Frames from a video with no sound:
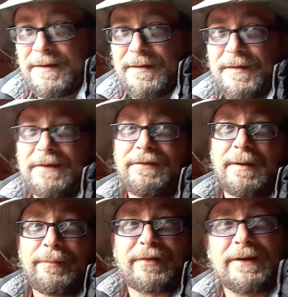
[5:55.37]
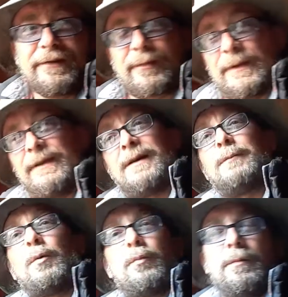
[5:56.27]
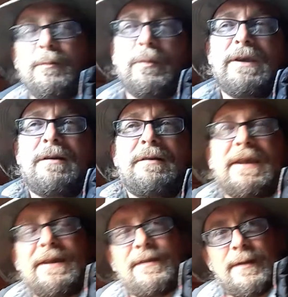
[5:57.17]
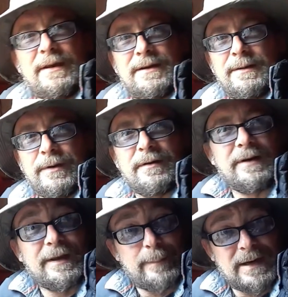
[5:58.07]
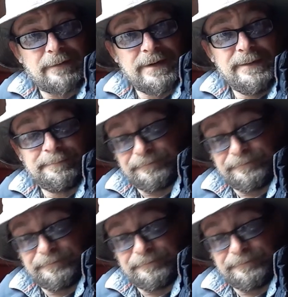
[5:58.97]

They ended up saying to me, "Oh well, we can't get the battery.